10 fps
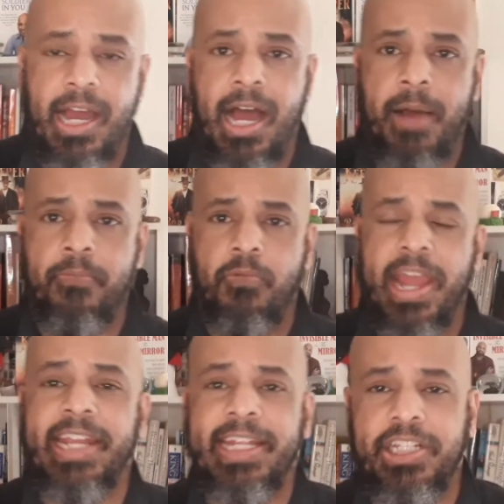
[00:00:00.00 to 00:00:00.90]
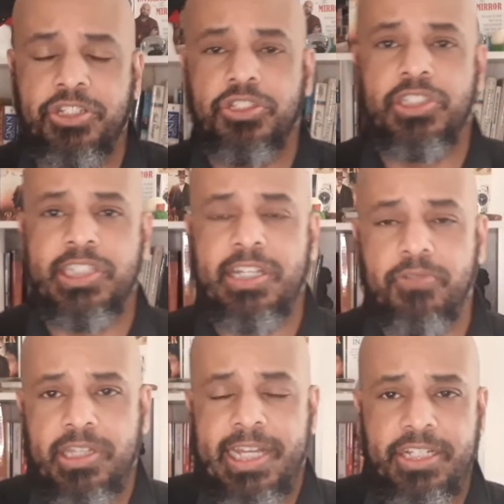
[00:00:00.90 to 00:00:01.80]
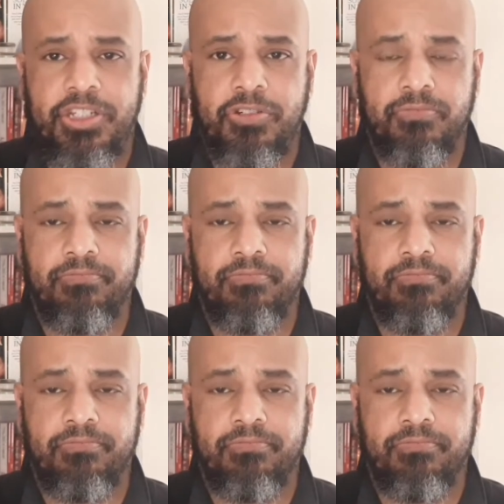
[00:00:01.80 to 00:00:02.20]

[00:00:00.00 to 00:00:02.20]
I'm waiting to see what they do.